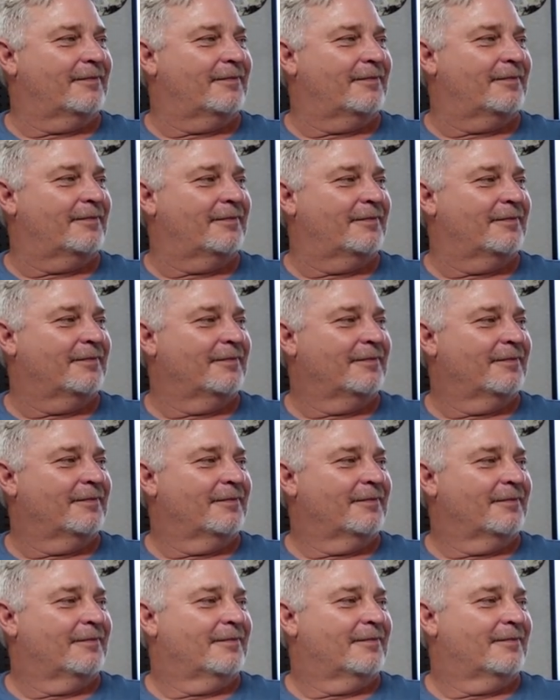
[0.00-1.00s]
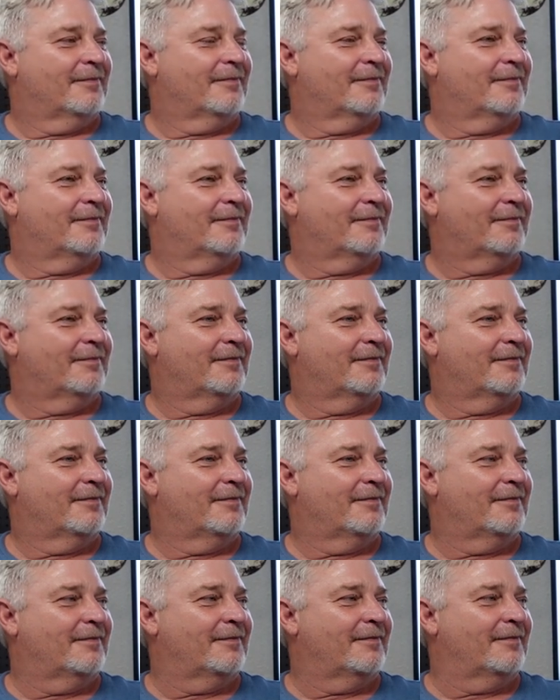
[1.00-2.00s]

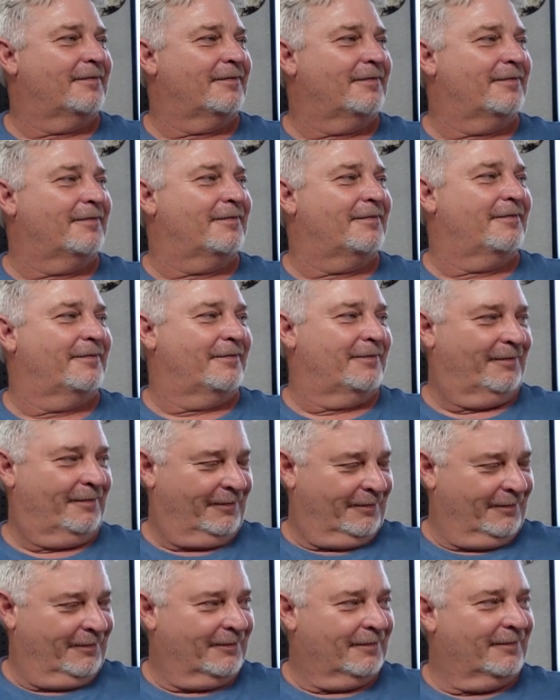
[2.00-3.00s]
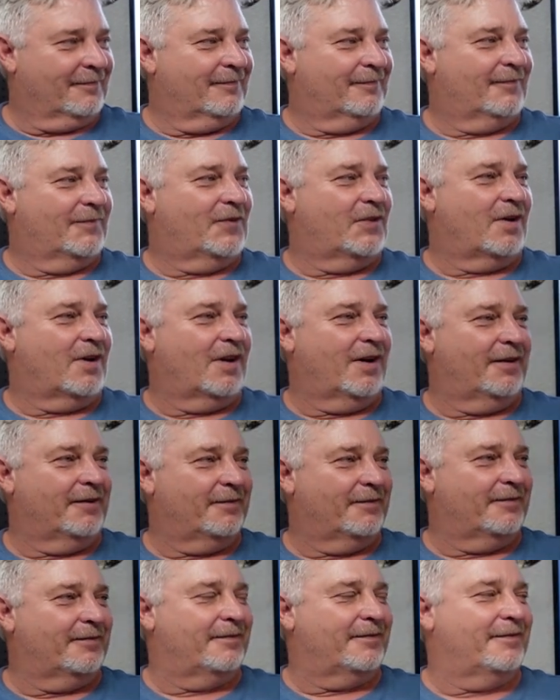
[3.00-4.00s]

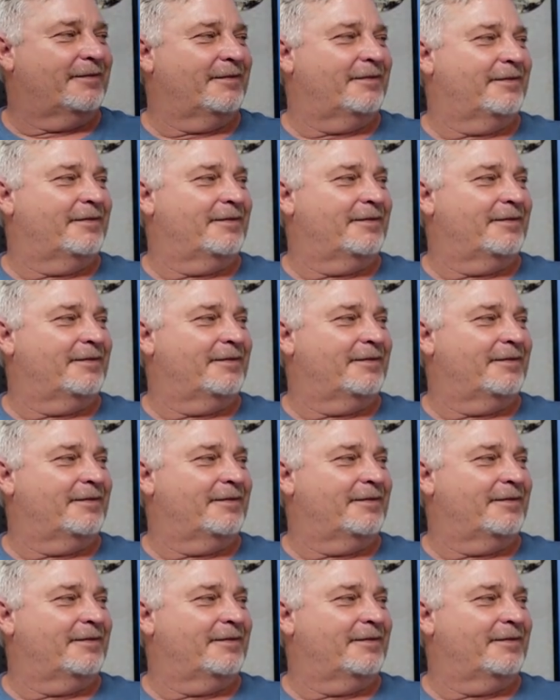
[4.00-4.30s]
(not speaking)